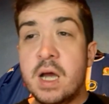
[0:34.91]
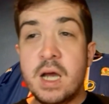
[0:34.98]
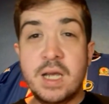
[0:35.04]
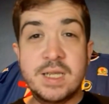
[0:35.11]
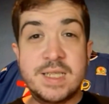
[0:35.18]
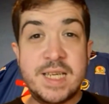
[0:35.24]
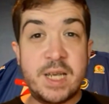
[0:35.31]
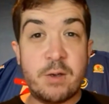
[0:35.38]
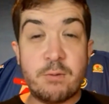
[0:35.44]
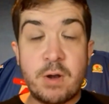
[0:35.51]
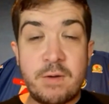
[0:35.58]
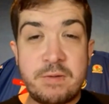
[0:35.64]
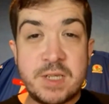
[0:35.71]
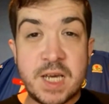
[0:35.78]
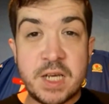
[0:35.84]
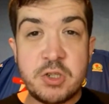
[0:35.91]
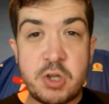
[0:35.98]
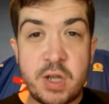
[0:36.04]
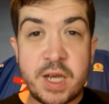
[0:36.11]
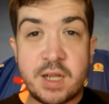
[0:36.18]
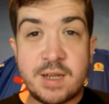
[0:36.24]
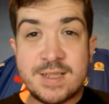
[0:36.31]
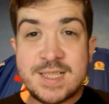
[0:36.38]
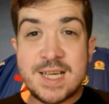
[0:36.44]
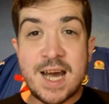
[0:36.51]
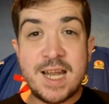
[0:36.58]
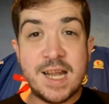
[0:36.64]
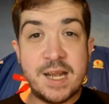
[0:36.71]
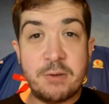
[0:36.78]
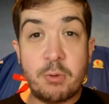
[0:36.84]
and see if Rovers actually going to
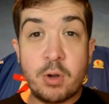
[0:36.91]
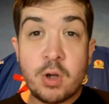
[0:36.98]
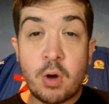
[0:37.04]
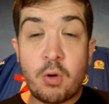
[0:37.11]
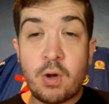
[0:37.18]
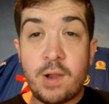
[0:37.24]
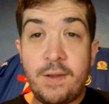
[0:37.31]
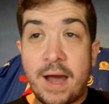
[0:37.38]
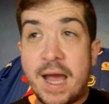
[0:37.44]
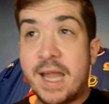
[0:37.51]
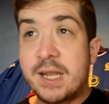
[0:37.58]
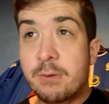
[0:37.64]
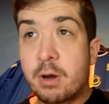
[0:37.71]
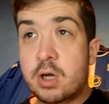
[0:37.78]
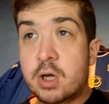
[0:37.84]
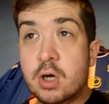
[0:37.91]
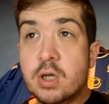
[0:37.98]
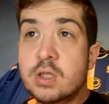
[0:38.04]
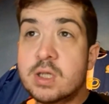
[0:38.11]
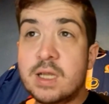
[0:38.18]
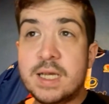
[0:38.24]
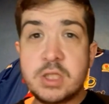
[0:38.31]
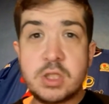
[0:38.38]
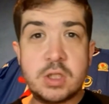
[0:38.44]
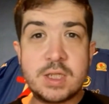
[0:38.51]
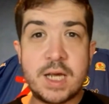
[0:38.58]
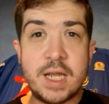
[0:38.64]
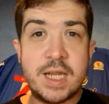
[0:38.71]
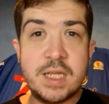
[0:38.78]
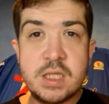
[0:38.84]
sign anyone or let anyone go. So let's just
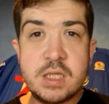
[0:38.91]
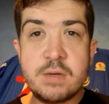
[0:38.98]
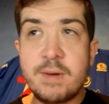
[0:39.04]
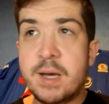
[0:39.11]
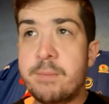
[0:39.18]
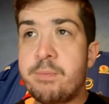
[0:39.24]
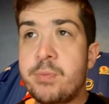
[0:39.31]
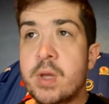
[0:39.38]
get into it.